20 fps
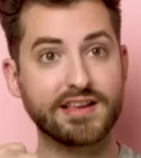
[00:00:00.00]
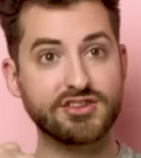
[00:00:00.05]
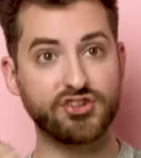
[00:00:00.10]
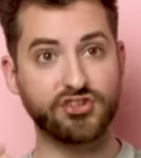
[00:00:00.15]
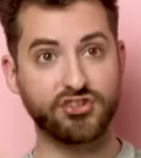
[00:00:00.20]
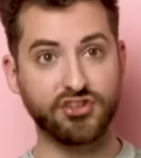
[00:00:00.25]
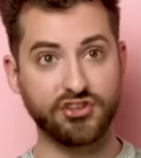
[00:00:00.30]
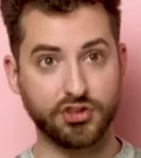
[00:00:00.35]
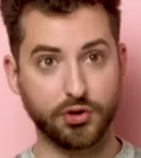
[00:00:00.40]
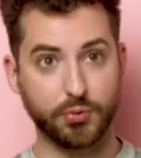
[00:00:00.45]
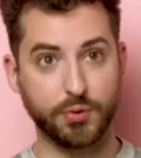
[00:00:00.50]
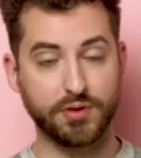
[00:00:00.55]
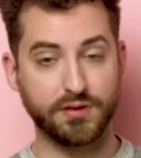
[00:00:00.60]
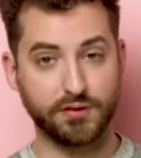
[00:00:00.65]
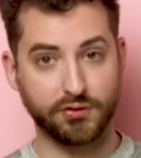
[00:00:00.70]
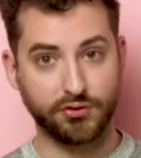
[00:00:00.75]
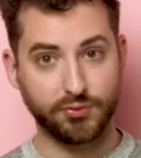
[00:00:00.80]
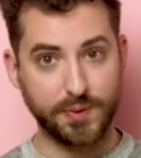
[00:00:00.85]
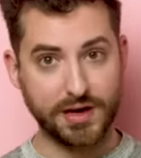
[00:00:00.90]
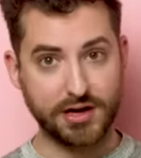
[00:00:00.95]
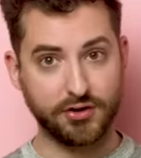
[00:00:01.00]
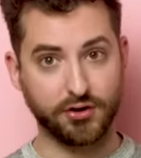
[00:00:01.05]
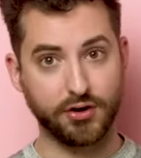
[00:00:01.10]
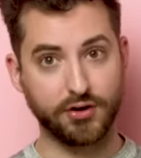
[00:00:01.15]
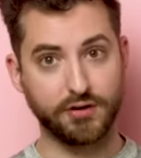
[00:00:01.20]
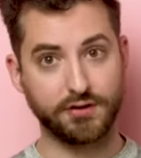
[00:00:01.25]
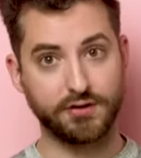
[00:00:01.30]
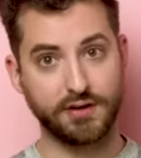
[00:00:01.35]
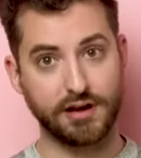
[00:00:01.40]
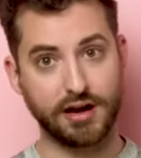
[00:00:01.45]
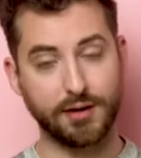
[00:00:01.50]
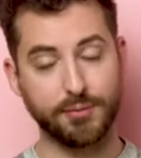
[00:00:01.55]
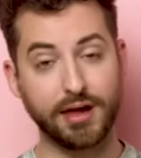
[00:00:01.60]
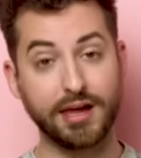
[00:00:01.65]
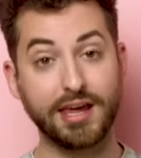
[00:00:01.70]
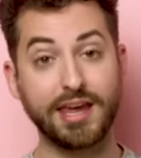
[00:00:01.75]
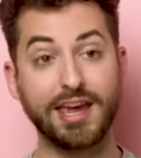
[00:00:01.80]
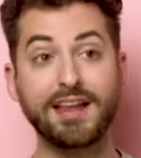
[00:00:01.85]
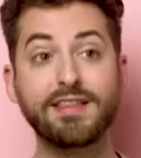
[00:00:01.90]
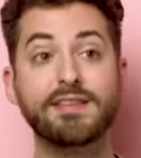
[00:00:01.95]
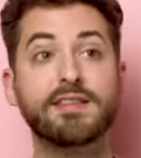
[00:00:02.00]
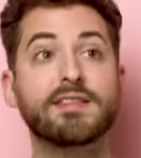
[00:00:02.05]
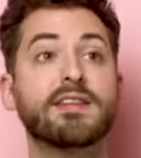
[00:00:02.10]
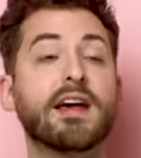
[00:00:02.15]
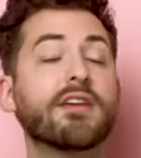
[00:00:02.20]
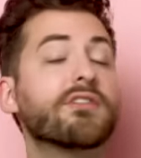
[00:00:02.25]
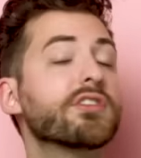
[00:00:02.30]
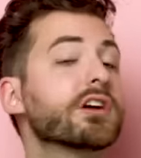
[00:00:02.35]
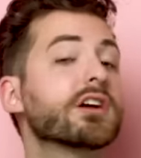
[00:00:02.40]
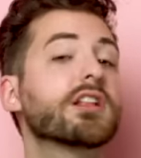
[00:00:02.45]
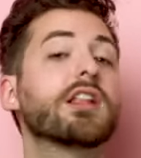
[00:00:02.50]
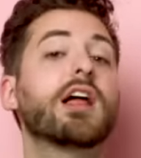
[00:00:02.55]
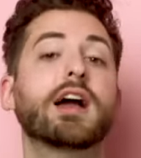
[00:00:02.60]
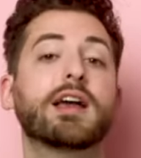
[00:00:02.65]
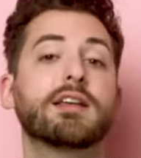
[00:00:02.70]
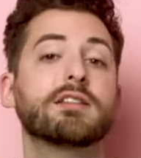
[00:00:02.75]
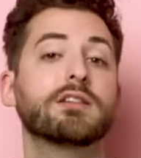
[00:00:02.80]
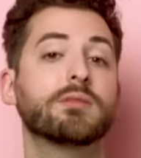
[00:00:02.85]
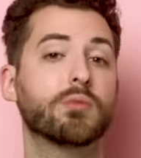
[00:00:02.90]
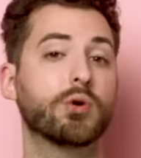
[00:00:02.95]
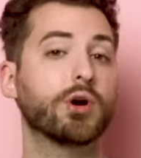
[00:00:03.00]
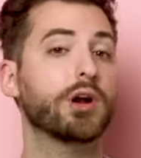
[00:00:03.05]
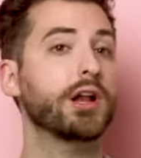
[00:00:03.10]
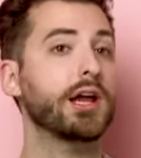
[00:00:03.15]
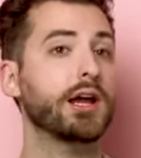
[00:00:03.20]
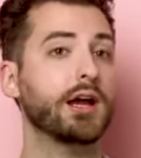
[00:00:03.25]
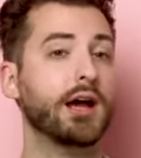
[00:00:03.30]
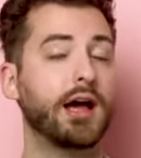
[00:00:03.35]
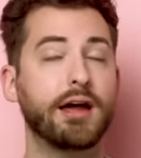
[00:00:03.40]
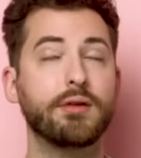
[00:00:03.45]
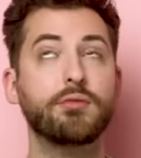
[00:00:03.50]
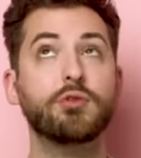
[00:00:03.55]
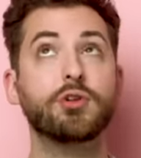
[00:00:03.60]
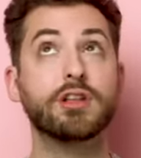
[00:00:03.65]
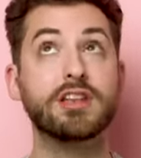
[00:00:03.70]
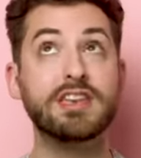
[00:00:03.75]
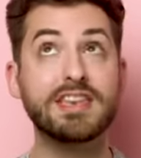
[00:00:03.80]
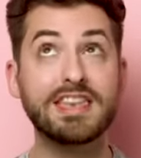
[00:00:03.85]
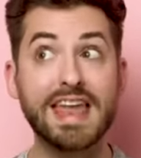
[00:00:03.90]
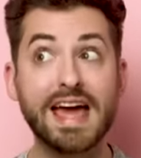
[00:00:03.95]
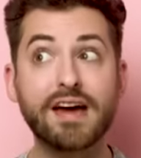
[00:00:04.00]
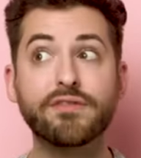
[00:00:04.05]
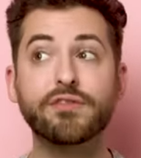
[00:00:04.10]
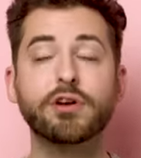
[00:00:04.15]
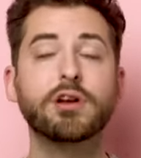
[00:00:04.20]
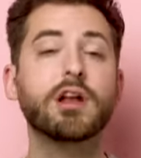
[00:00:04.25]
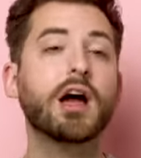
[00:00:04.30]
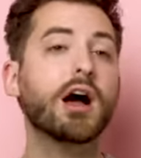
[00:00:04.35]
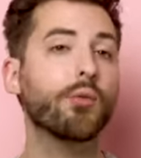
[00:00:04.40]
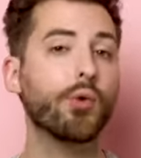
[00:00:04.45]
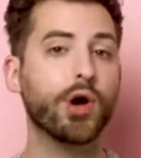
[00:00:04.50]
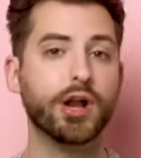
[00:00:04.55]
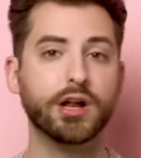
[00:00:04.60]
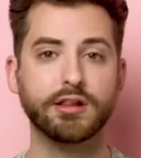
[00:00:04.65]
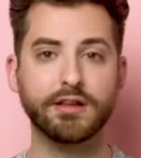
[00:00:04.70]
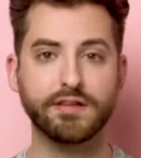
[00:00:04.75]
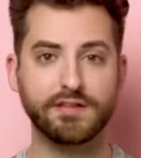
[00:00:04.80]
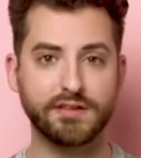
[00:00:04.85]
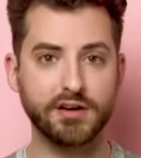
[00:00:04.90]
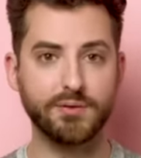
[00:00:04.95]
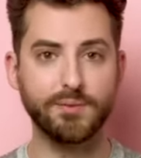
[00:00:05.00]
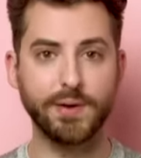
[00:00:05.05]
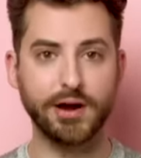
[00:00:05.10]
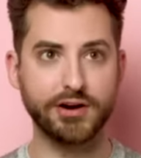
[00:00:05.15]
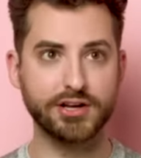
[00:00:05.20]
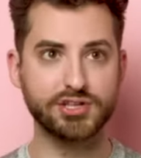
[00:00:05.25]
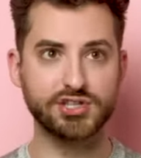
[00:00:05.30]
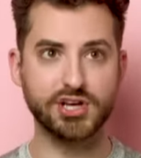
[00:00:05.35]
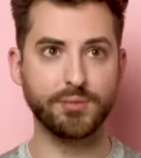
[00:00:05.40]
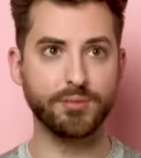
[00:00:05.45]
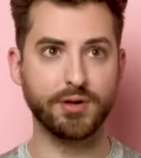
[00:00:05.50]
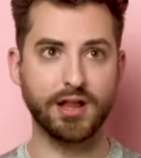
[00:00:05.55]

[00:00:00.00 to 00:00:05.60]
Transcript: they just sit there with their speakers and I'm like, it's seven o'clock in the morning. I will never not wanna listen to Mary J.